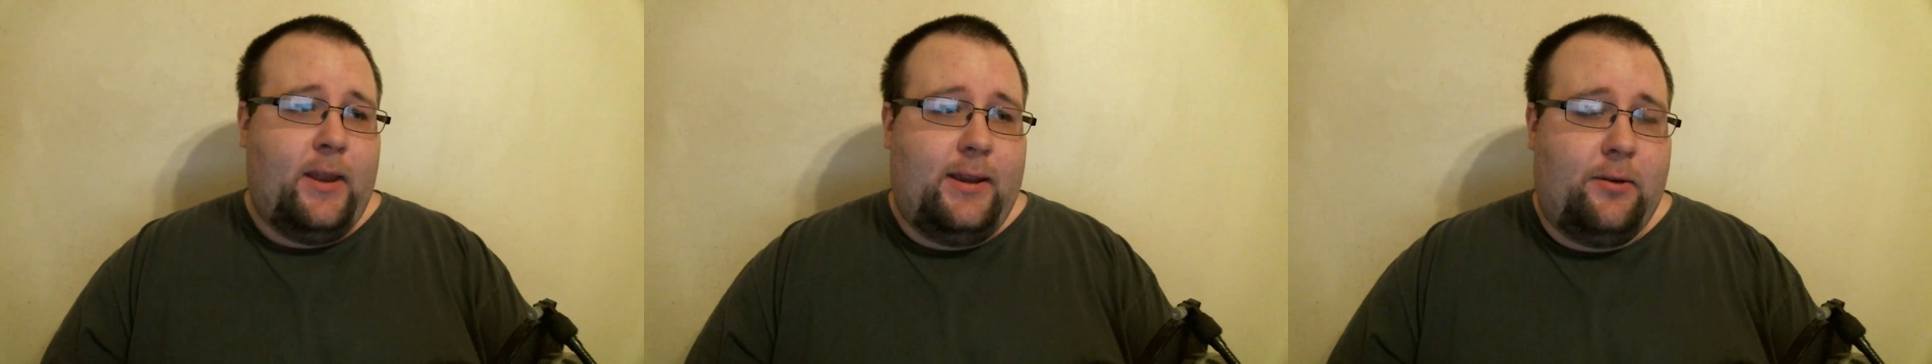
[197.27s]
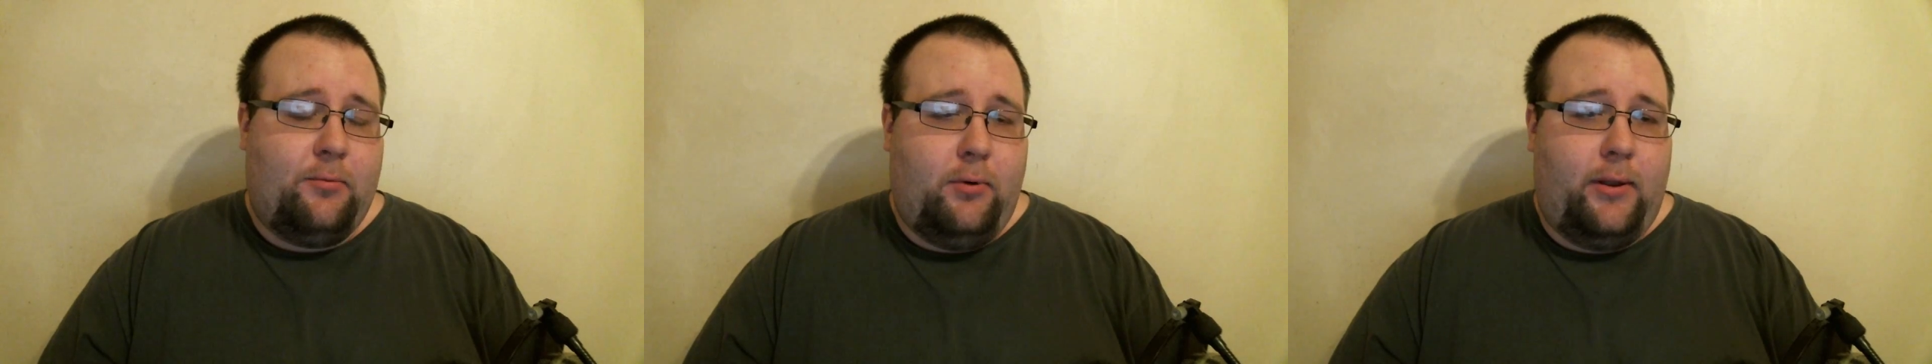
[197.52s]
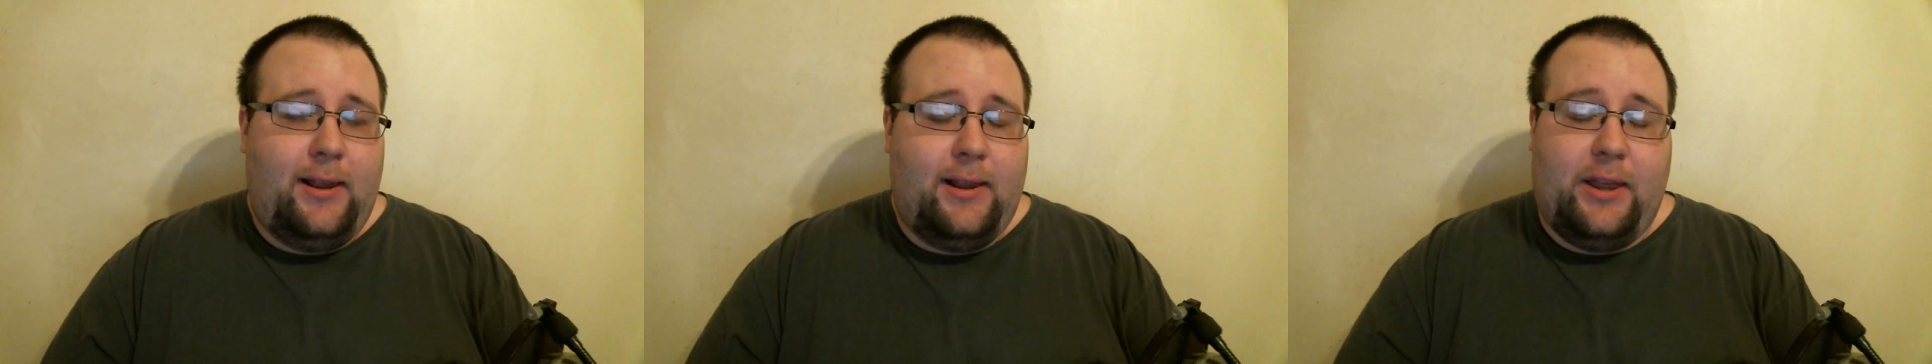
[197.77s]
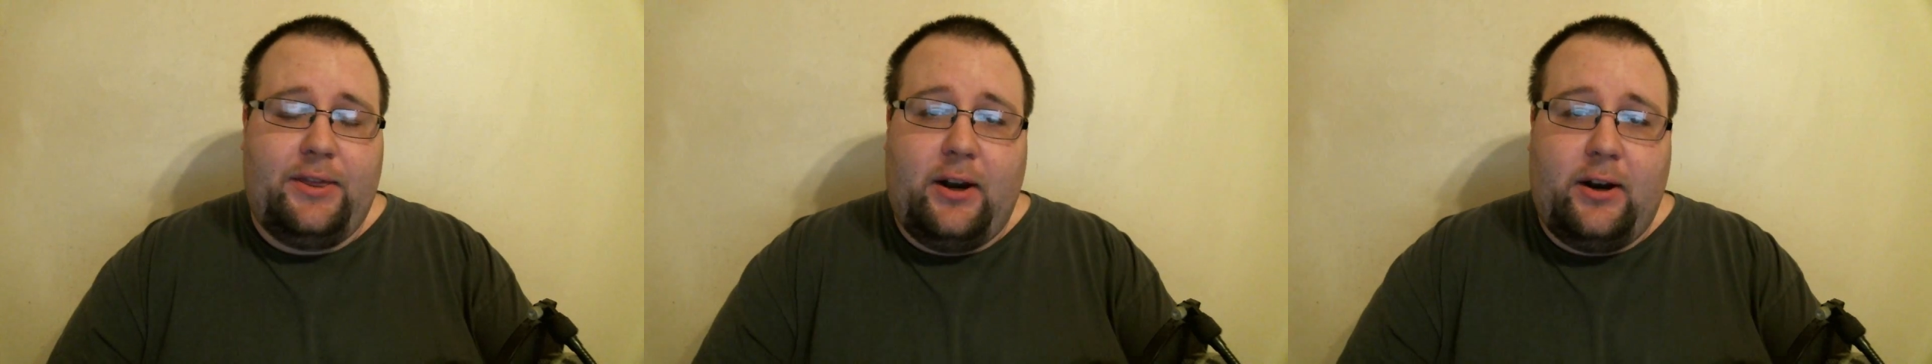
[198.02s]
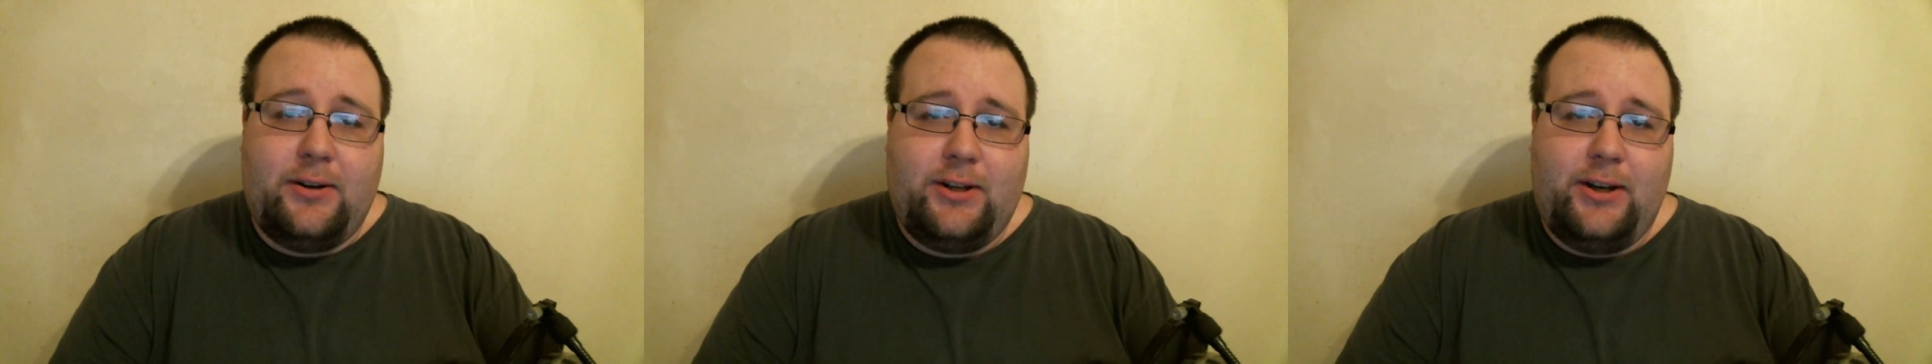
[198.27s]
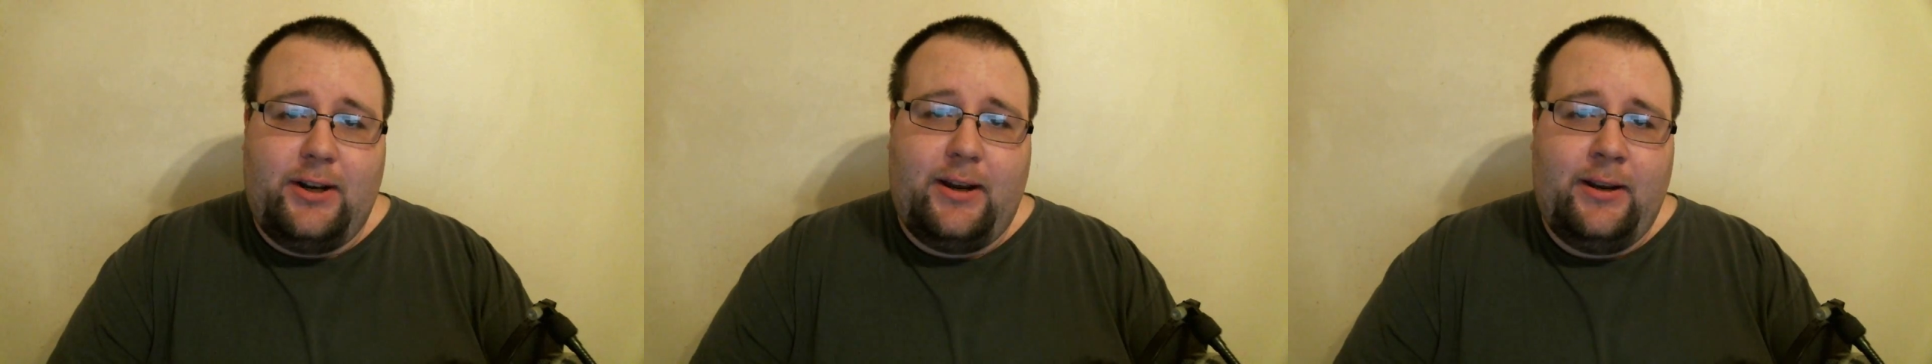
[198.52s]
get really
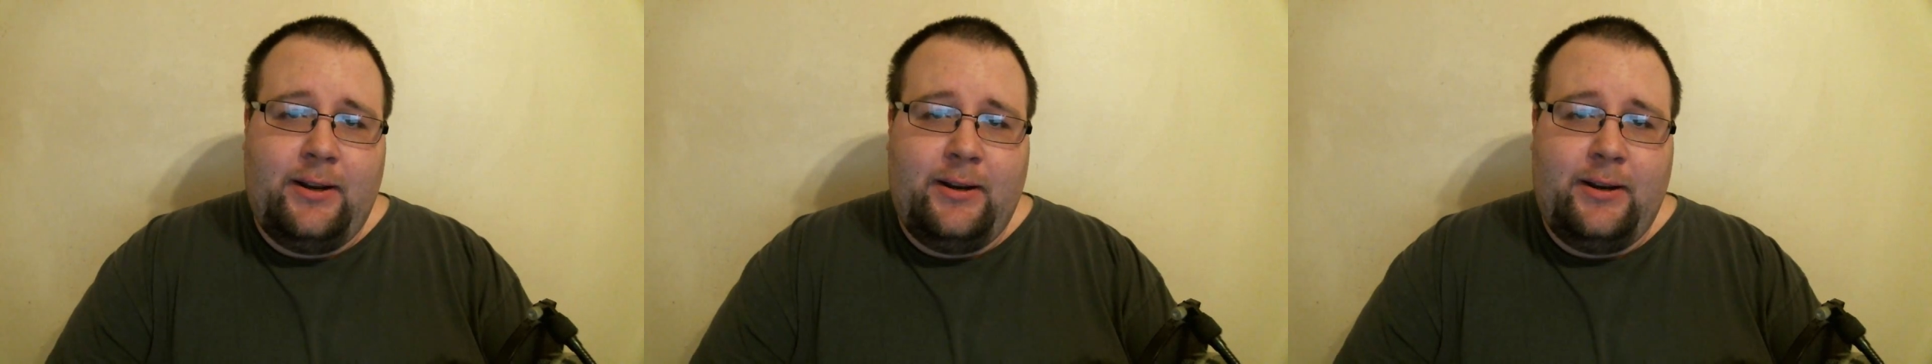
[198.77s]
lethargic.